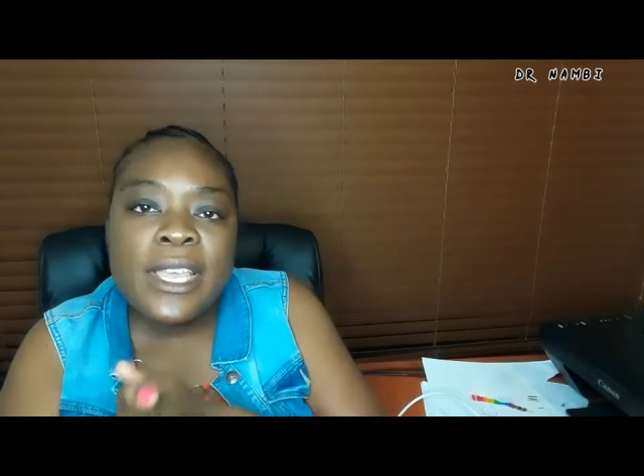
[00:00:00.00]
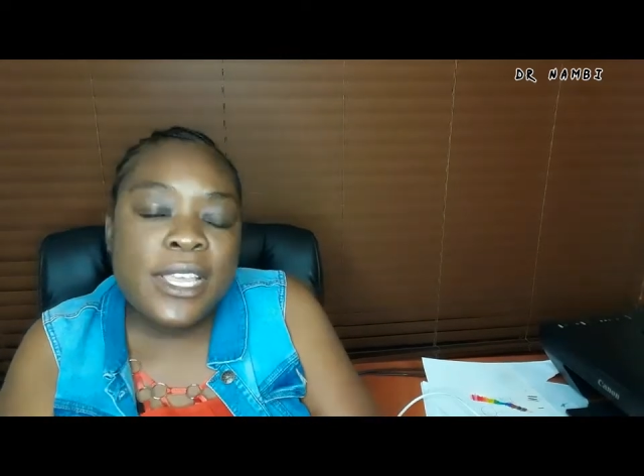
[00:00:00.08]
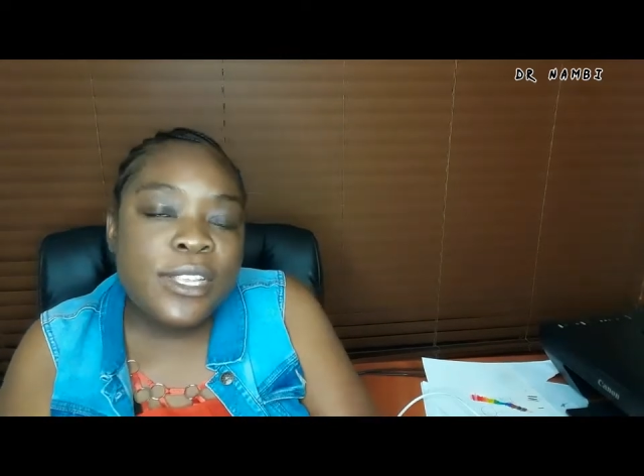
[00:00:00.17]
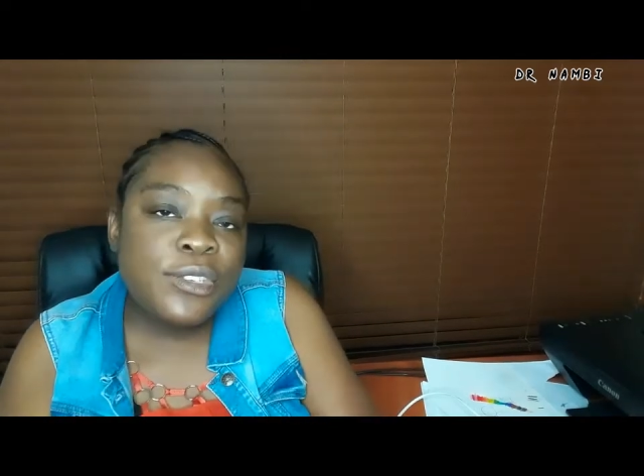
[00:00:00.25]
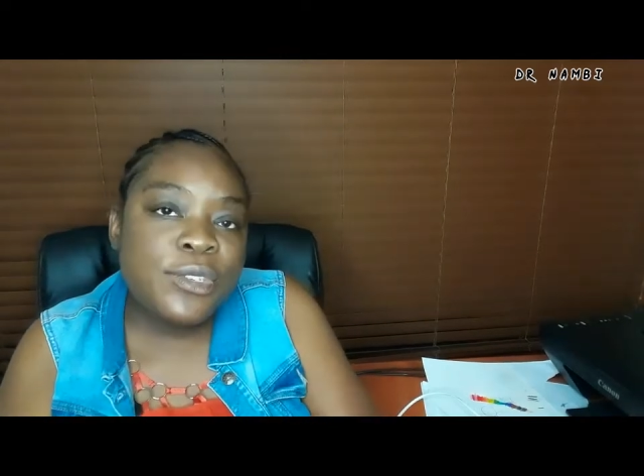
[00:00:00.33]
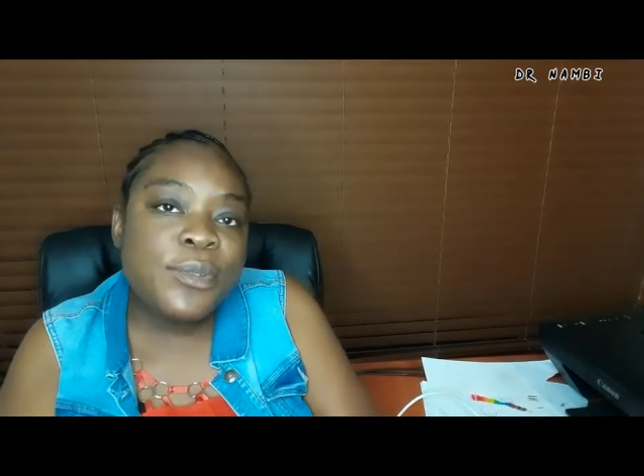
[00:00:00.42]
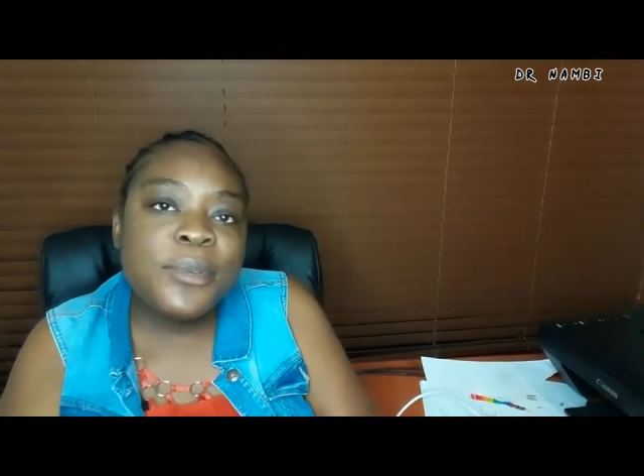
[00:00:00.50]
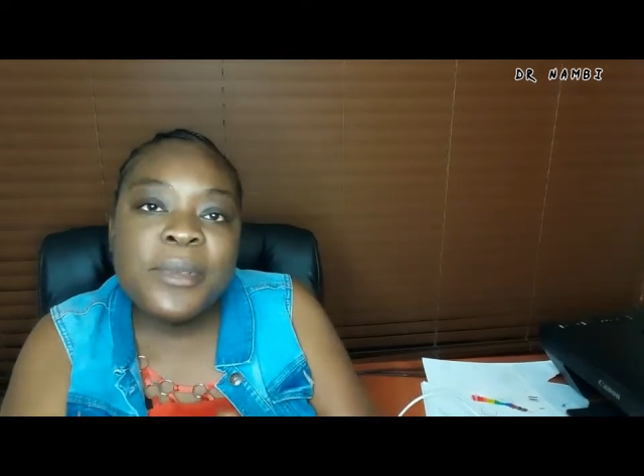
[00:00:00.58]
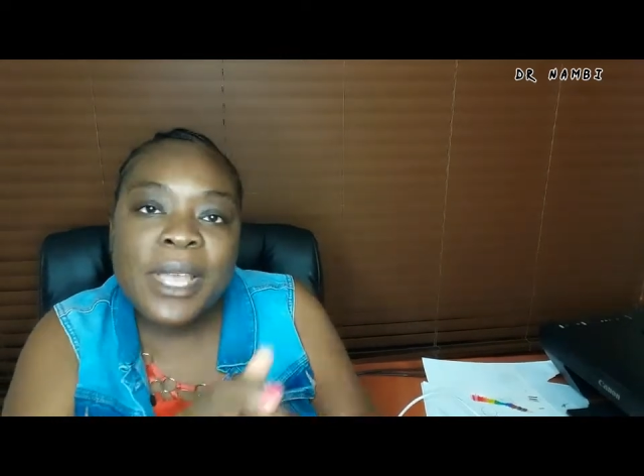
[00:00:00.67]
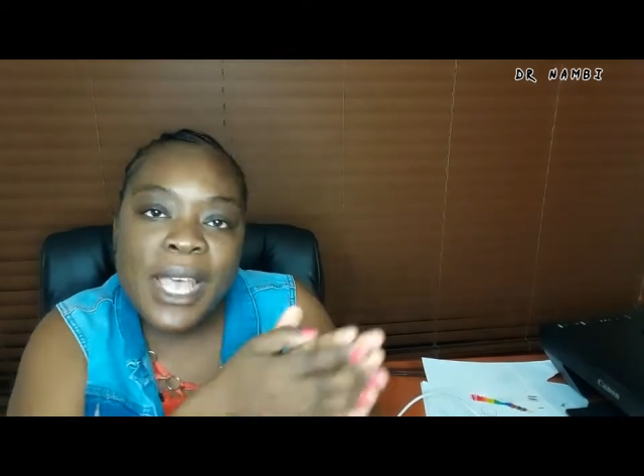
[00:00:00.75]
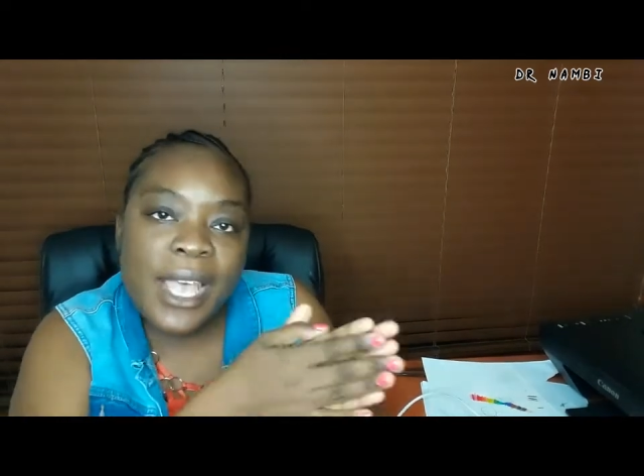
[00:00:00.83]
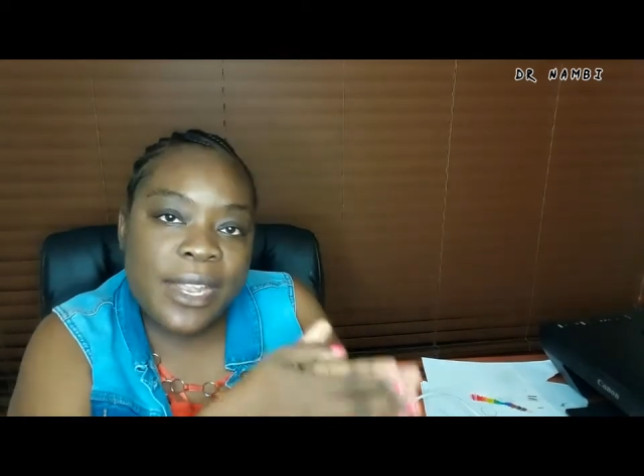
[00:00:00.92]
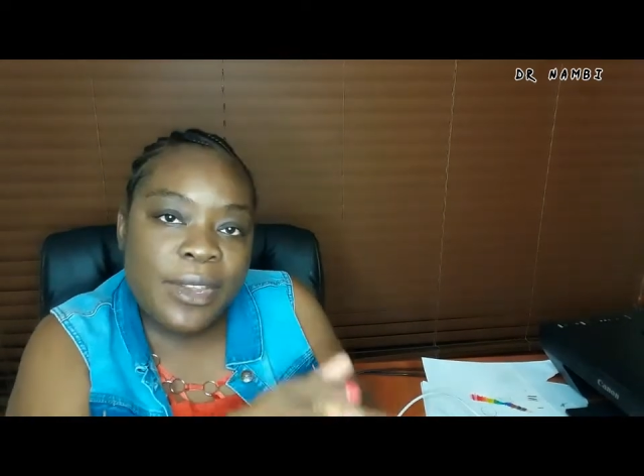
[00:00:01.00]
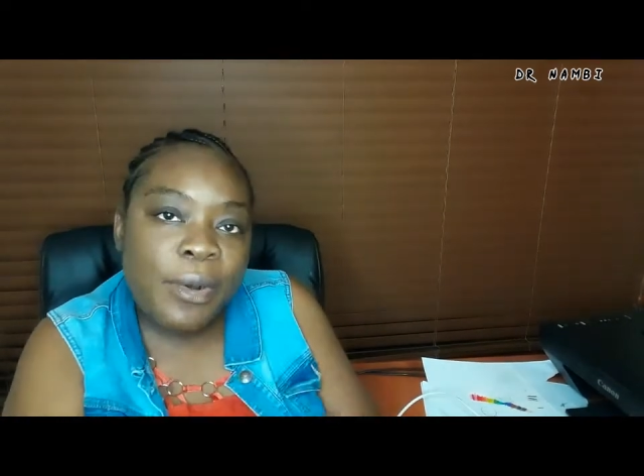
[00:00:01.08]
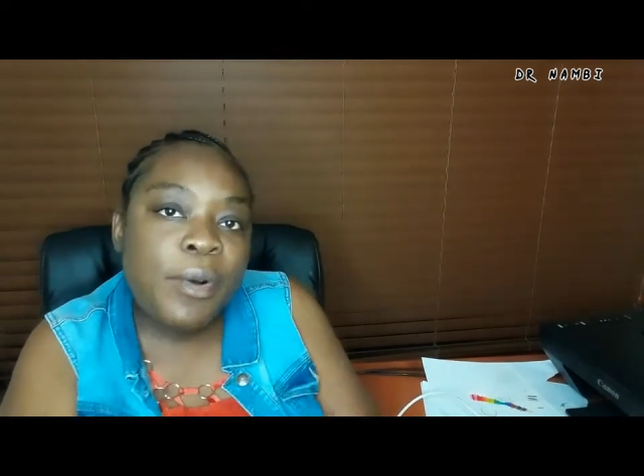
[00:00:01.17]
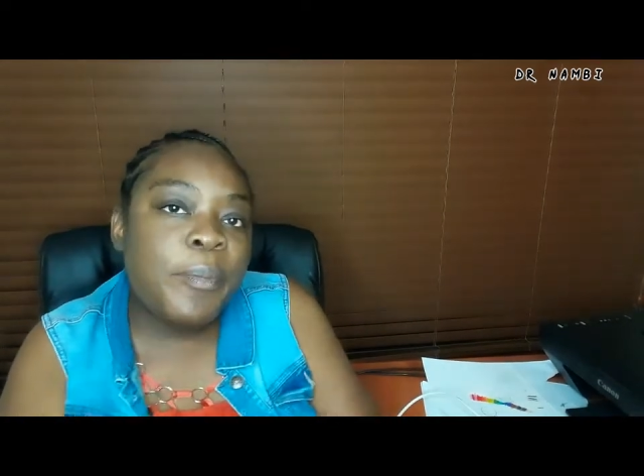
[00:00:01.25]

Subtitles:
into an